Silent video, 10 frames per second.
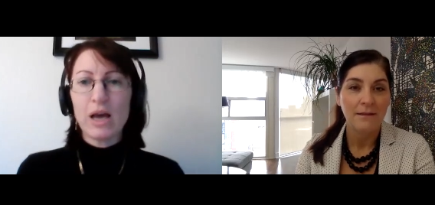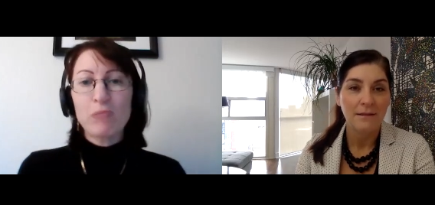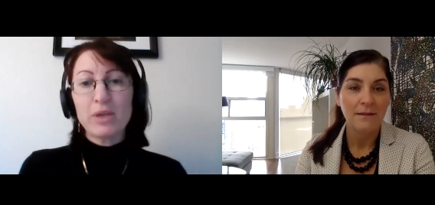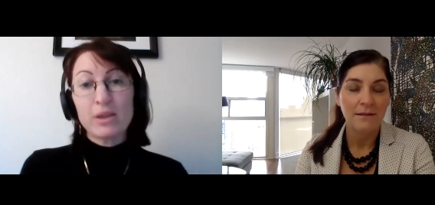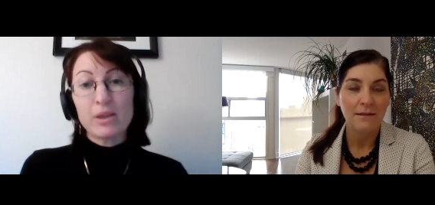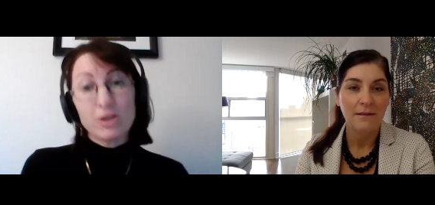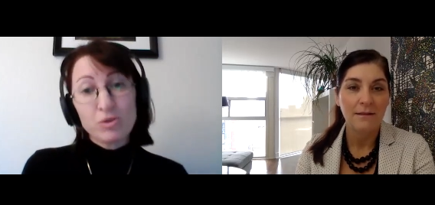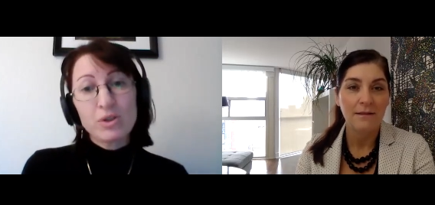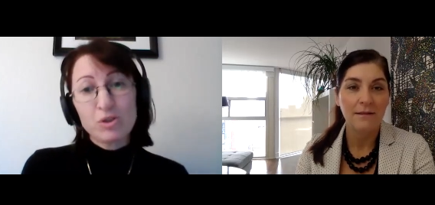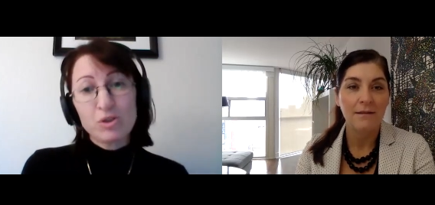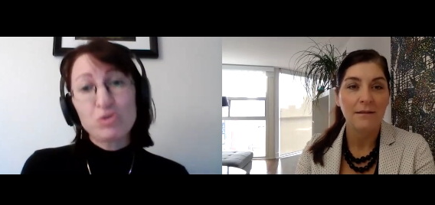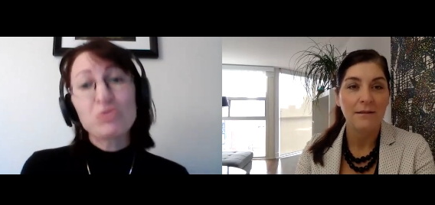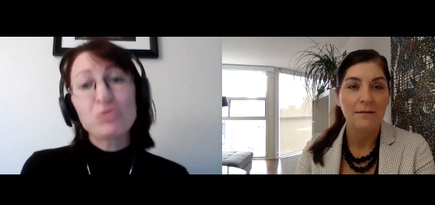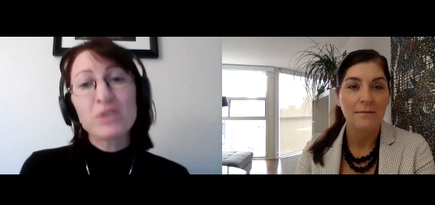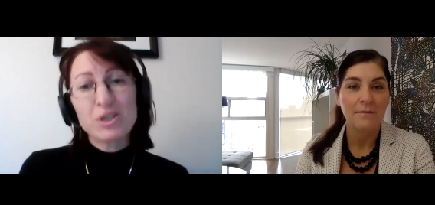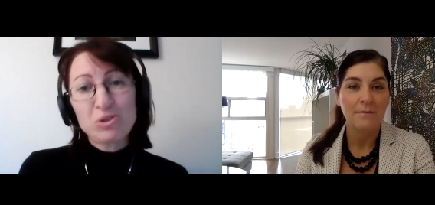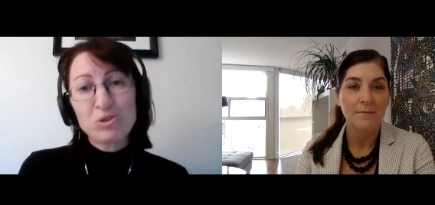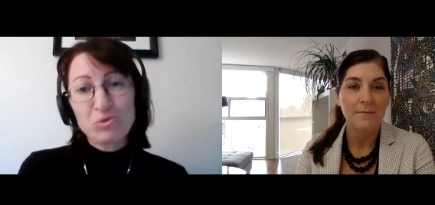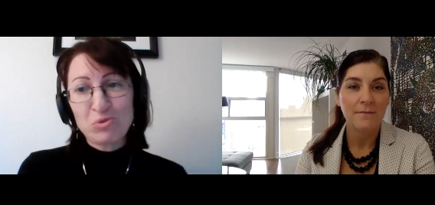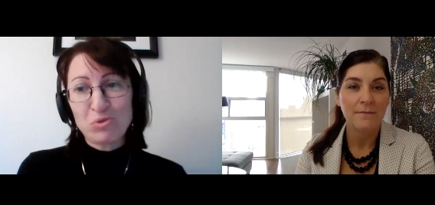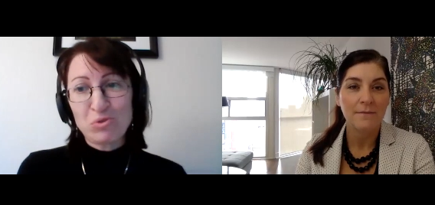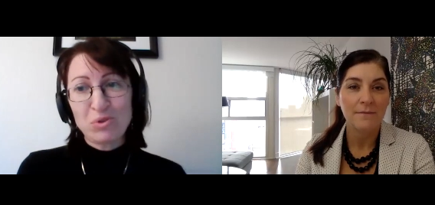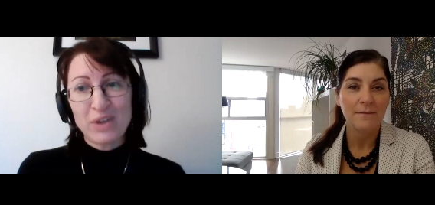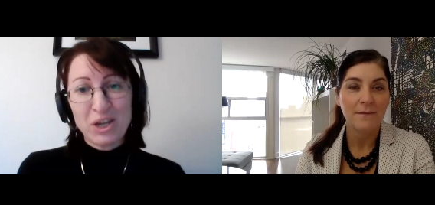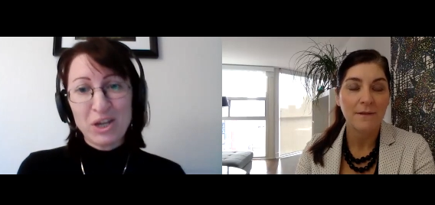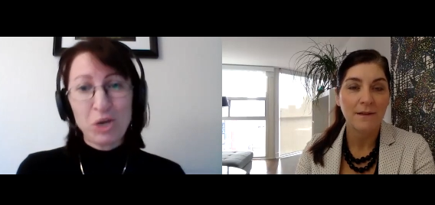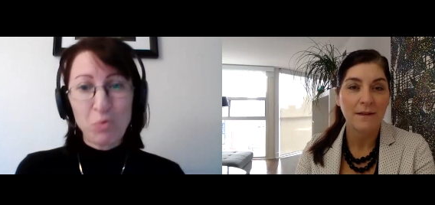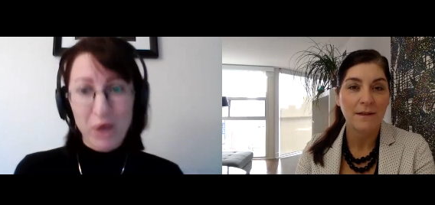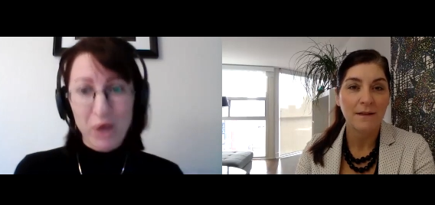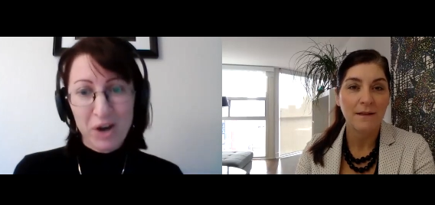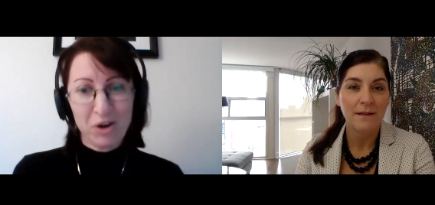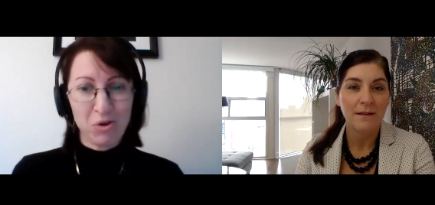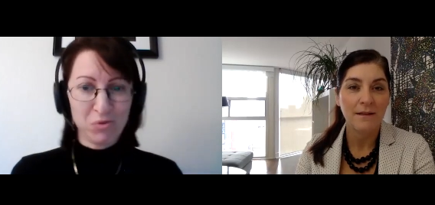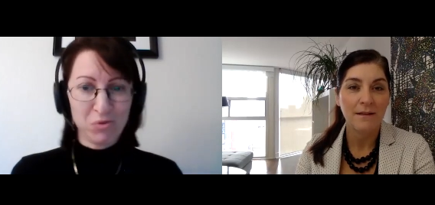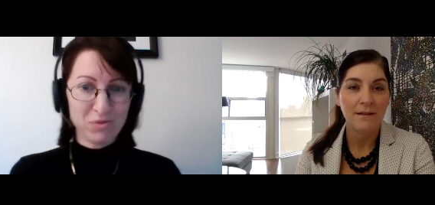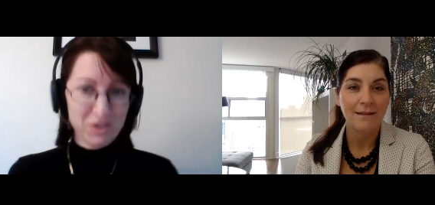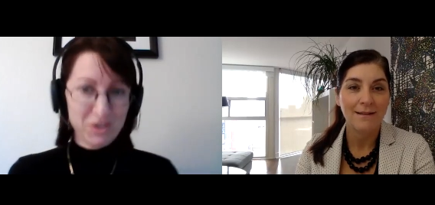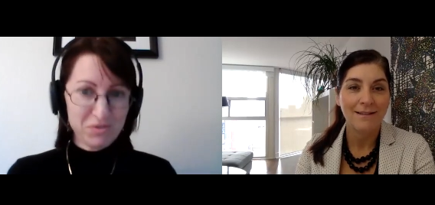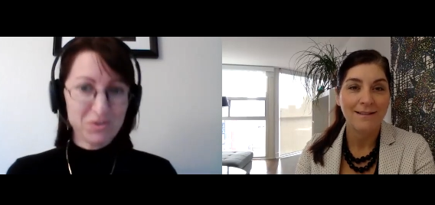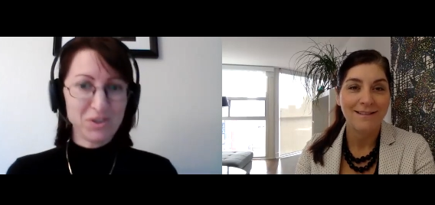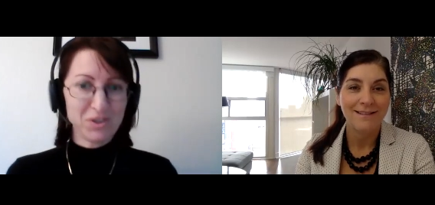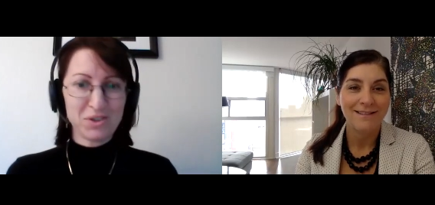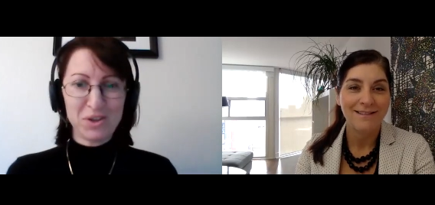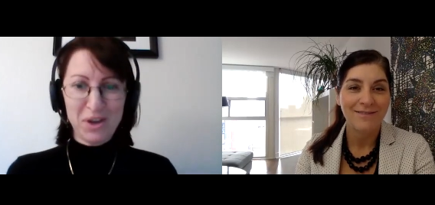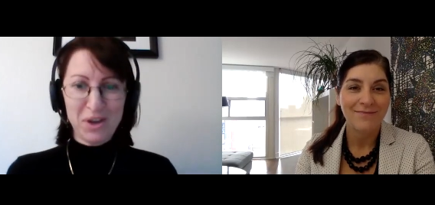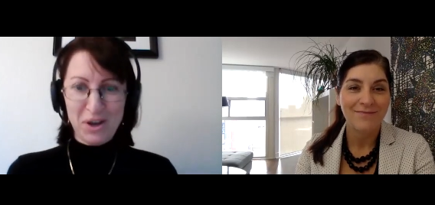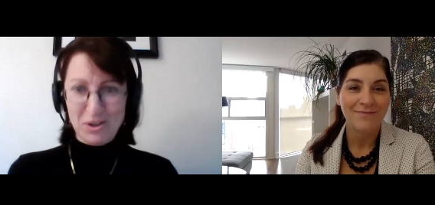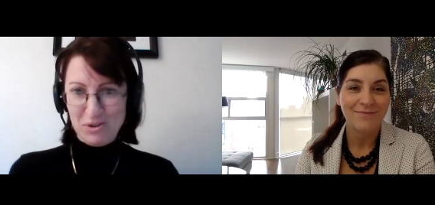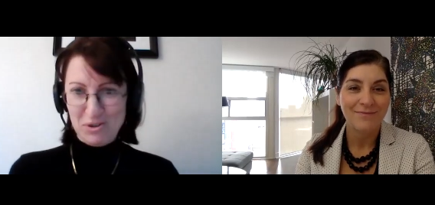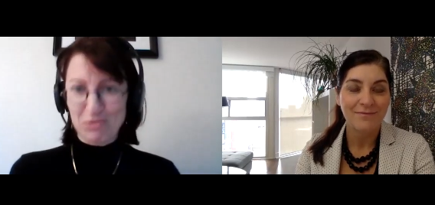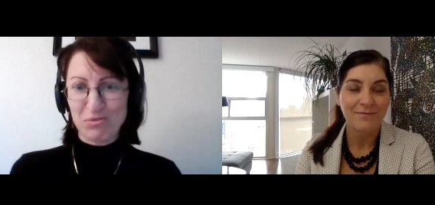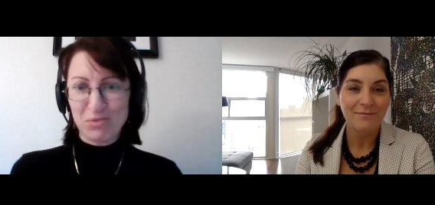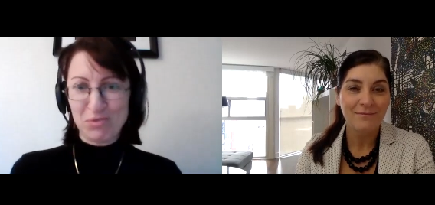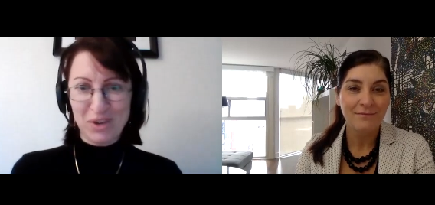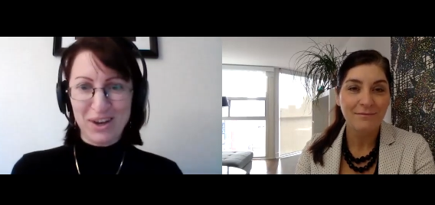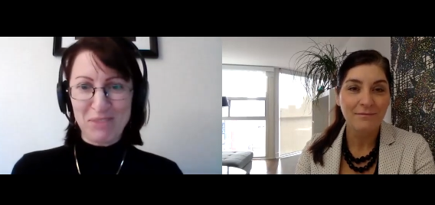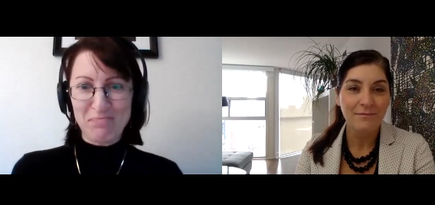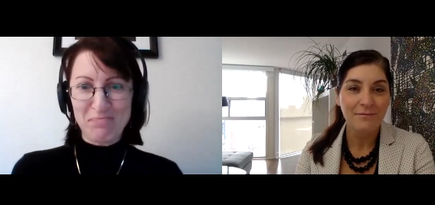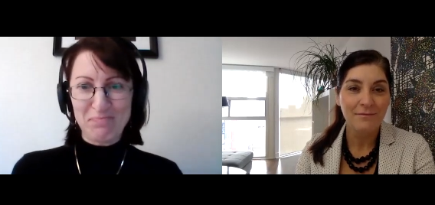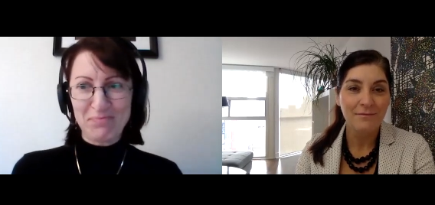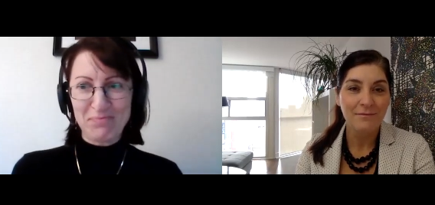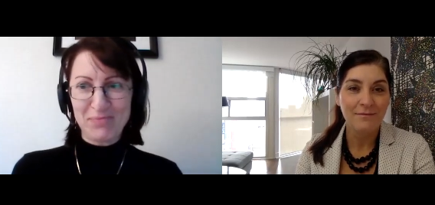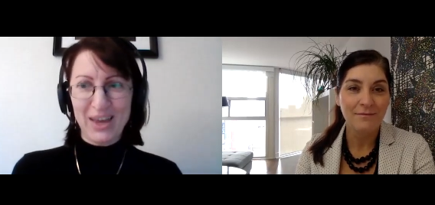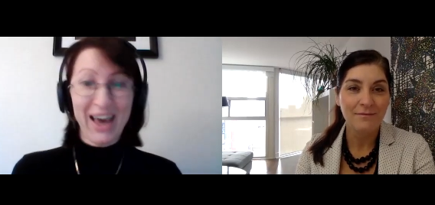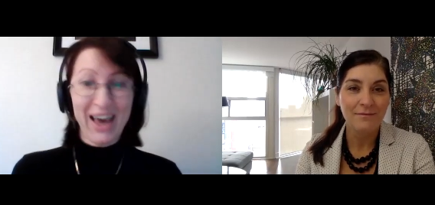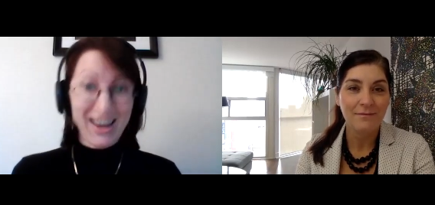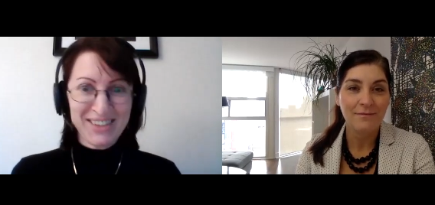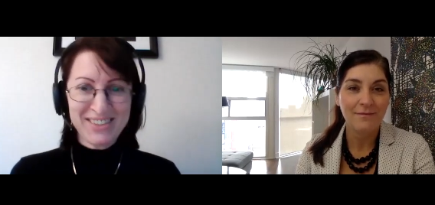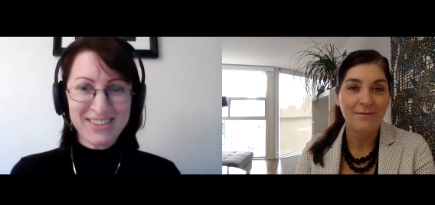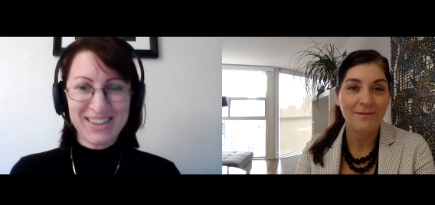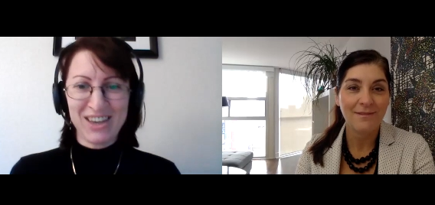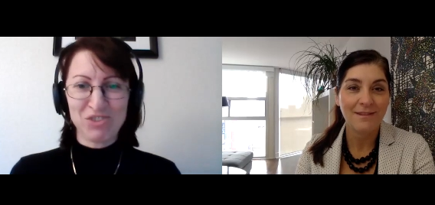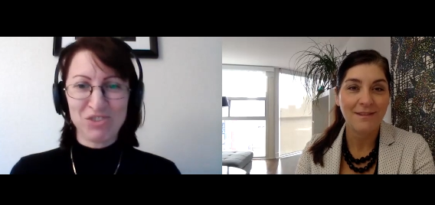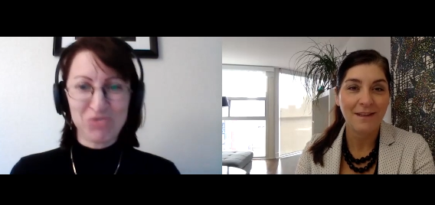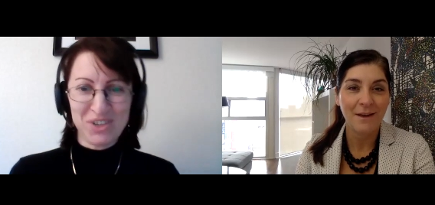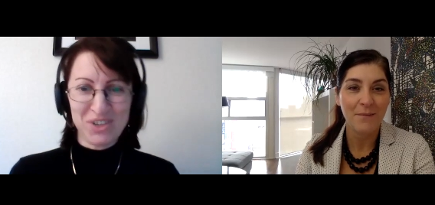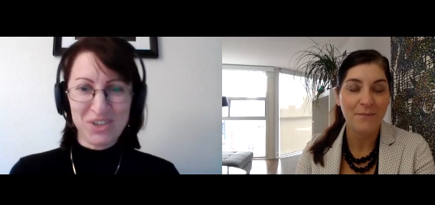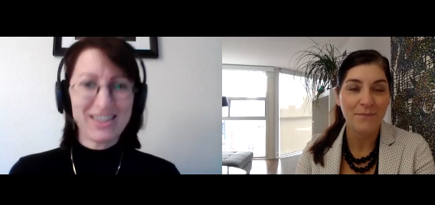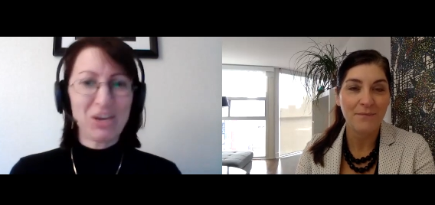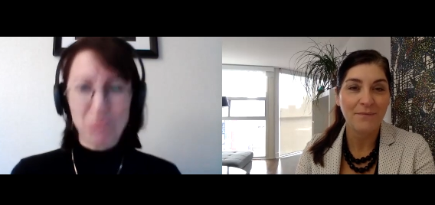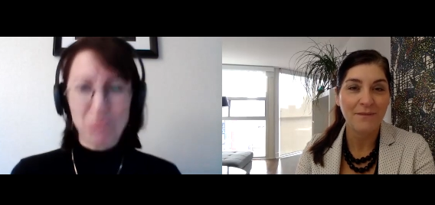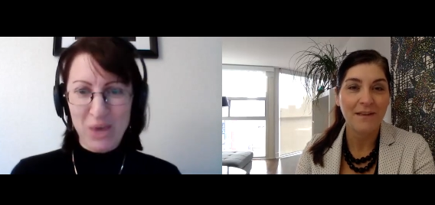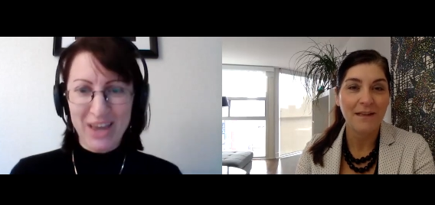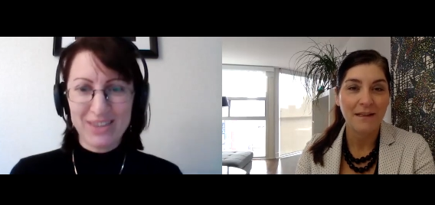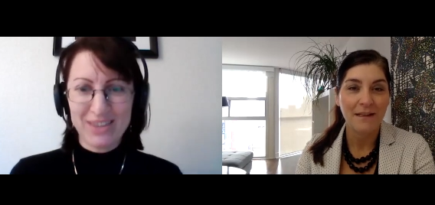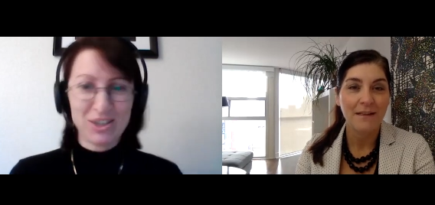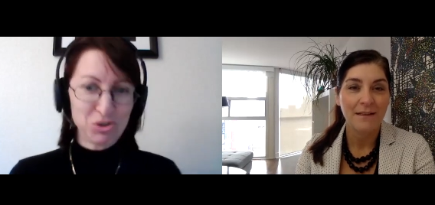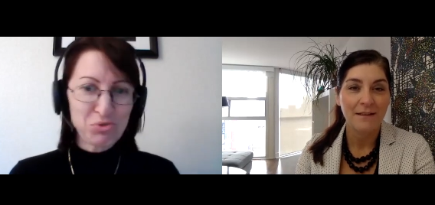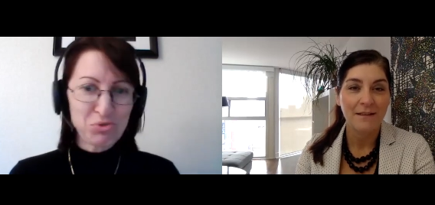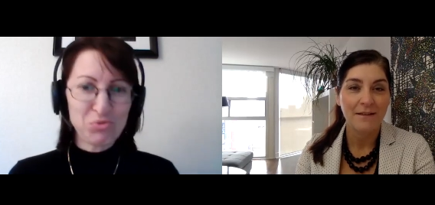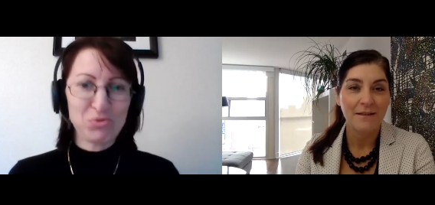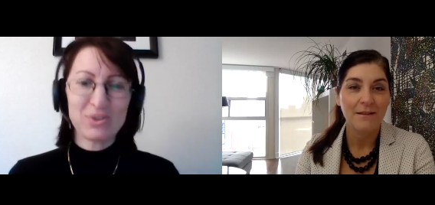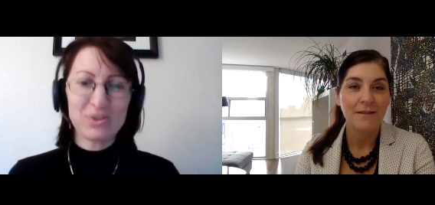Speaker 1: But you, you do need to get aware of different, you know, um, hacks and tricks yeah. and ways and tools.